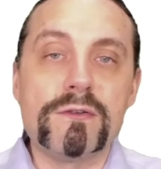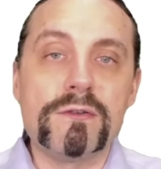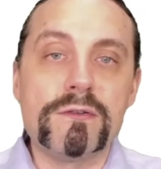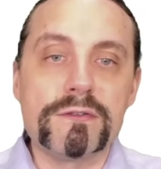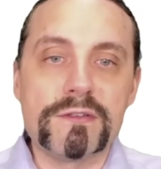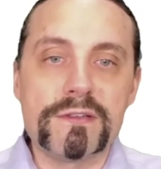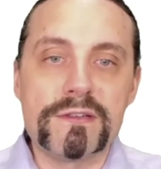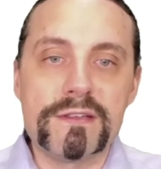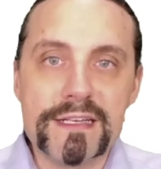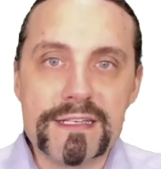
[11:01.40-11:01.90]
or
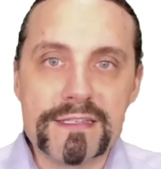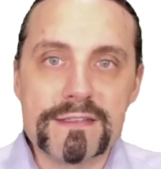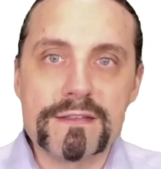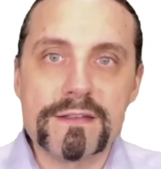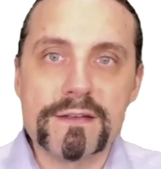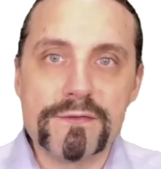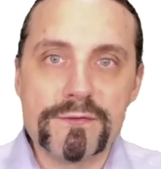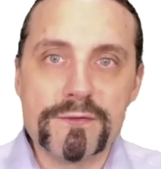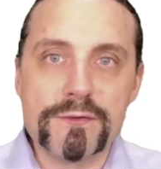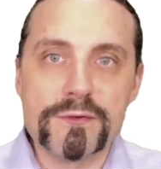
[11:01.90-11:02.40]
the
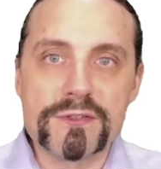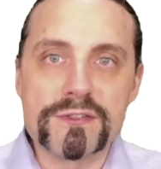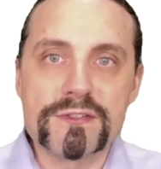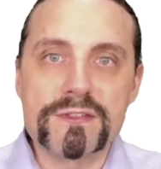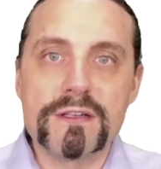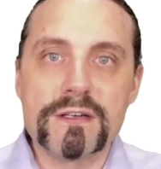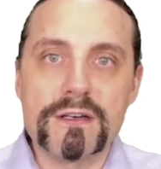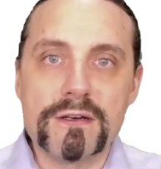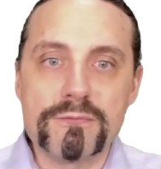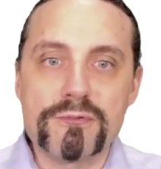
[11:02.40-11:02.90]

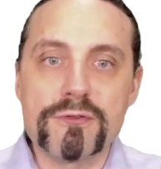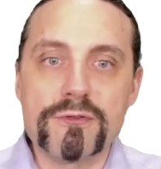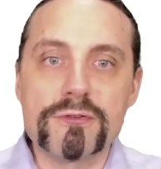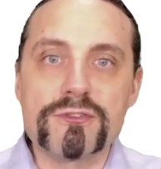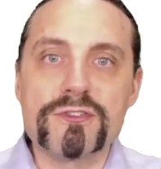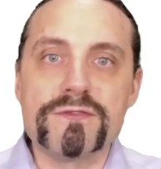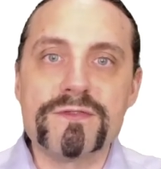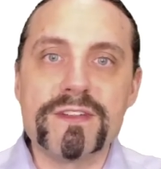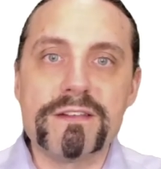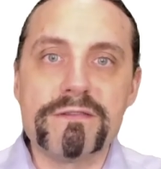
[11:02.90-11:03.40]
test-first
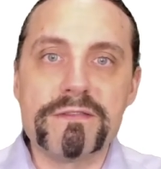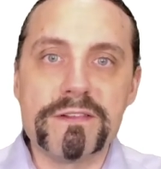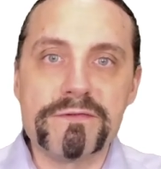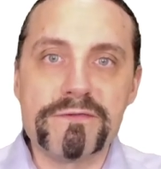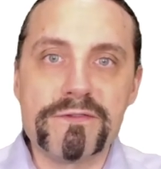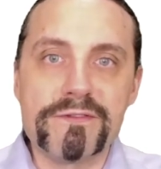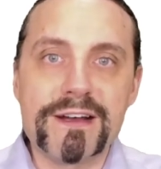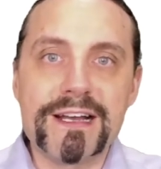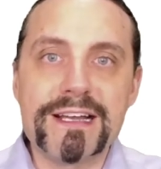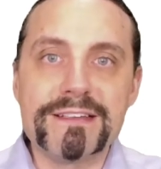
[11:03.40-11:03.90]
approach, where we
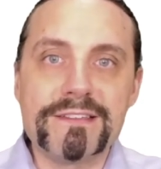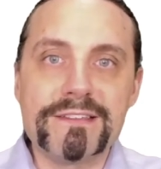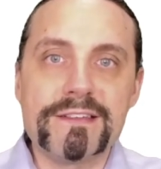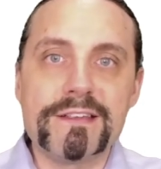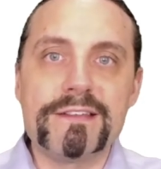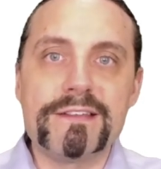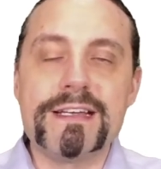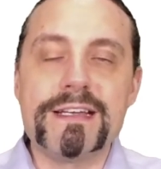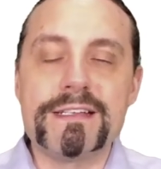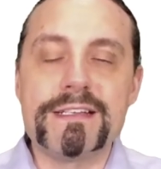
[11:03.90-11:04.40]
write the
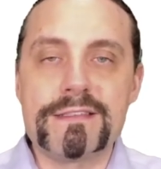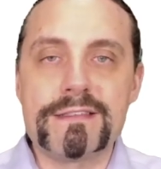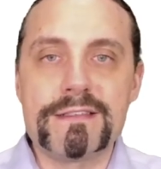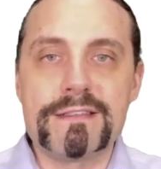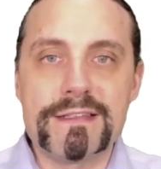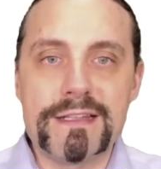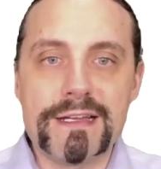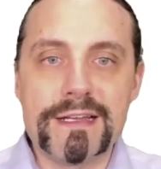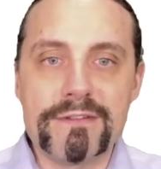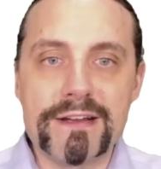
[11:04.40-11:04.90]
tests
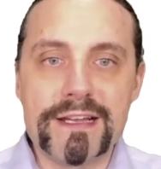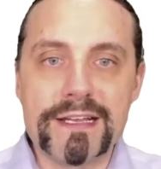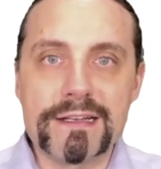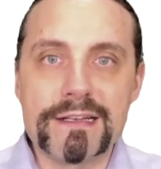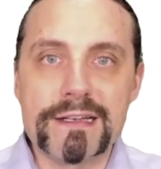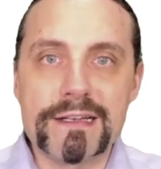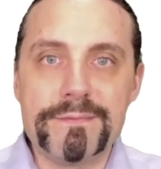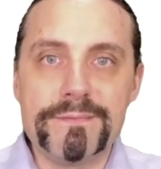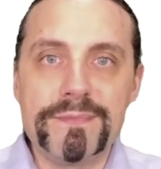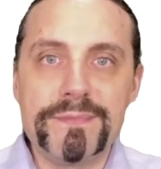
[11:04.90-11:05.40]

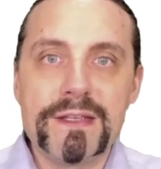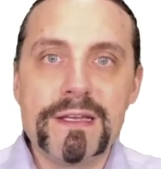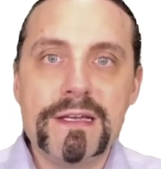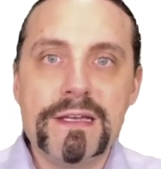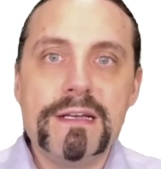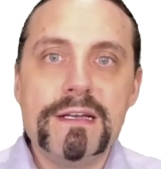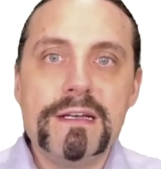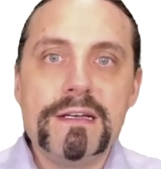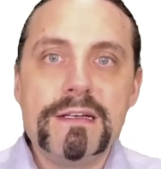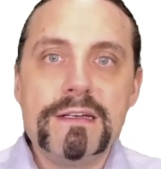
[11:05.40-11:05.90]
directly.
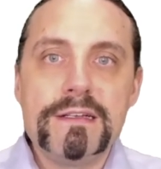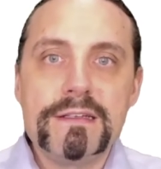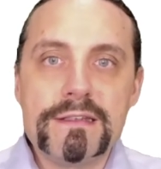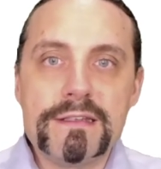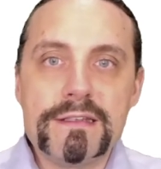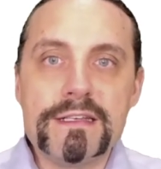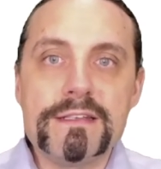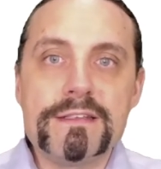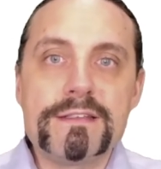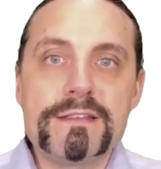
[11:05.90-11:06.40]

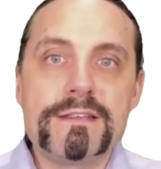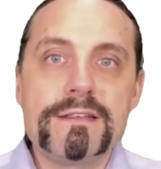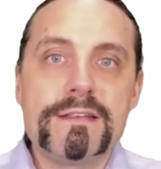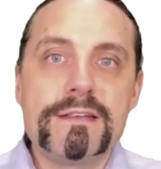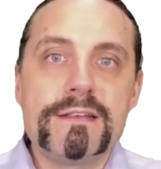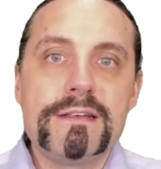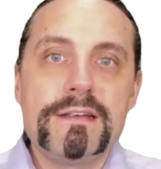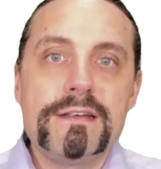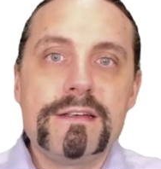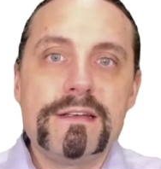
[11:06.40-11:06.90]
This
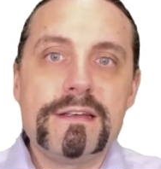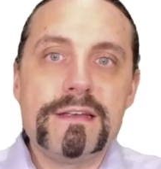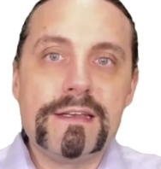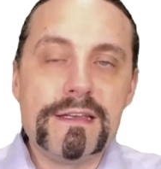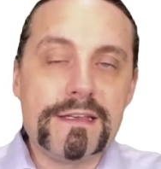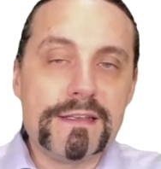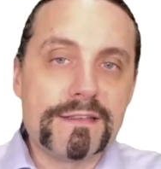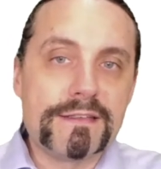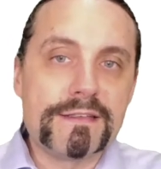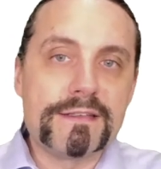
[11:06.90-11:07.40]

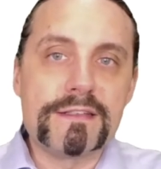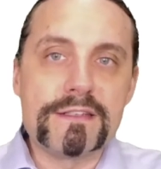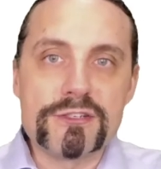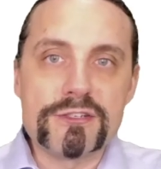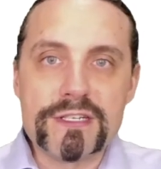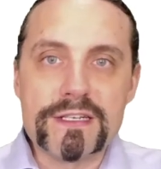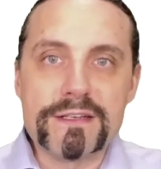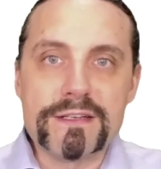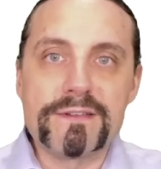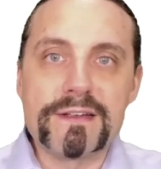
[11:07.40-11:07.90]
is the
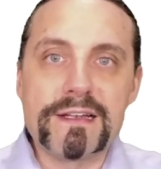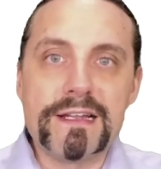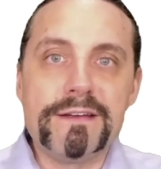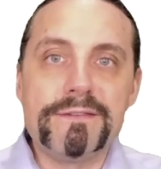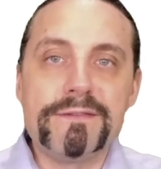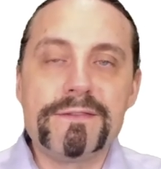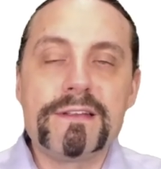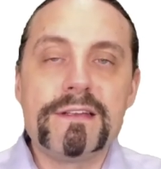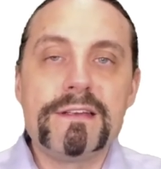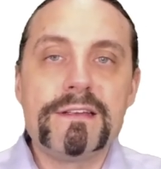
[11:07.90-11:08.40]
shift
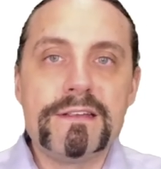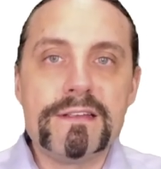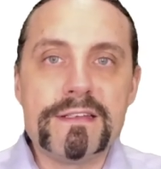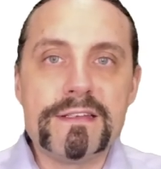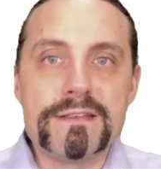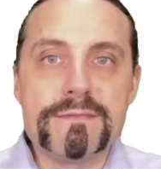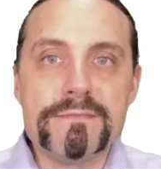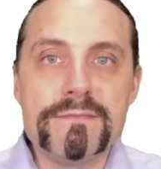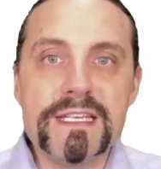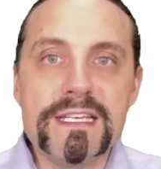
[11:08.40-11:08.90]
left.
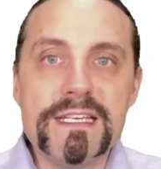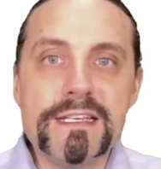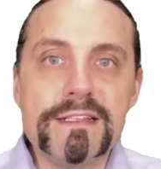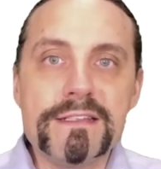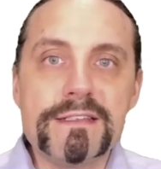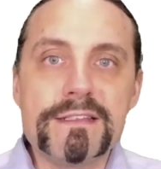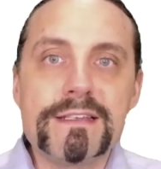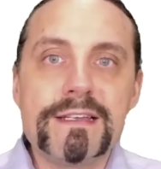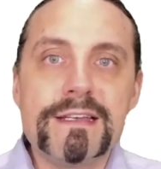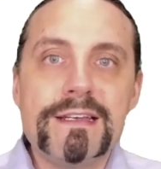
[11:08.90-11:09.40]
This
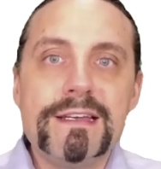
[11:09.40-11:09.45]
means